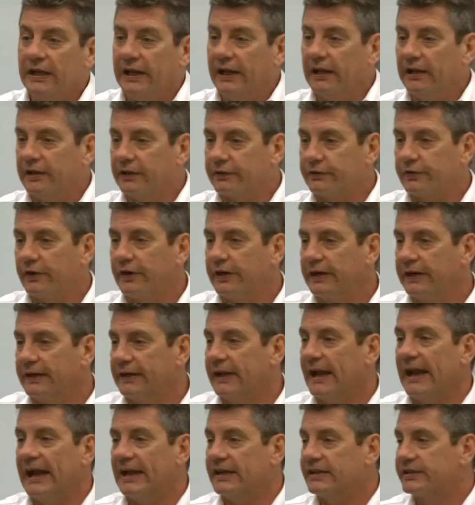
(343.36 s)

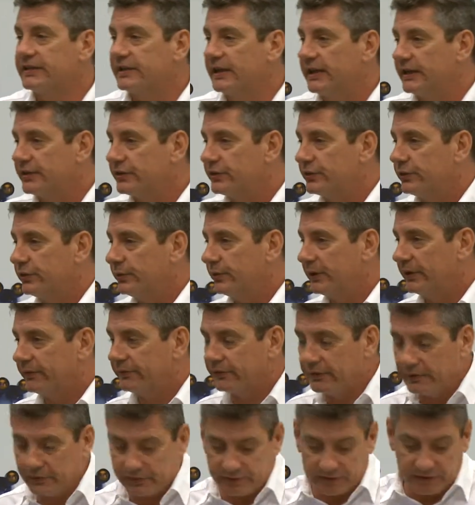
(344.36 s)
electronic access or
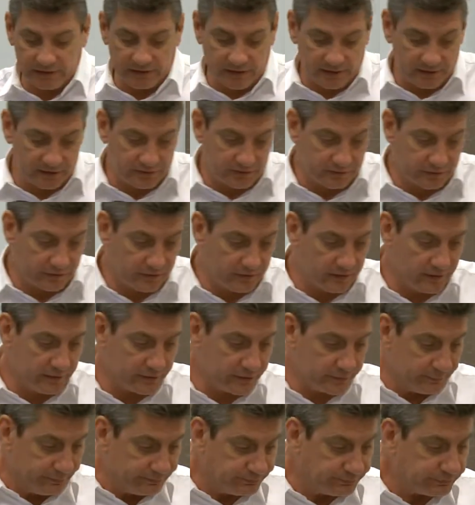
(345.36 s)
whatever else to those
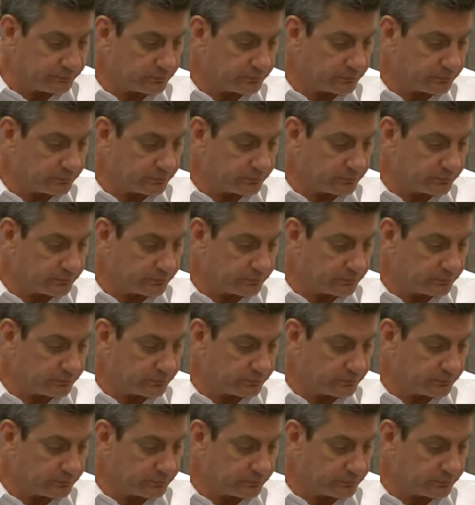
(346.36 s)
toilets.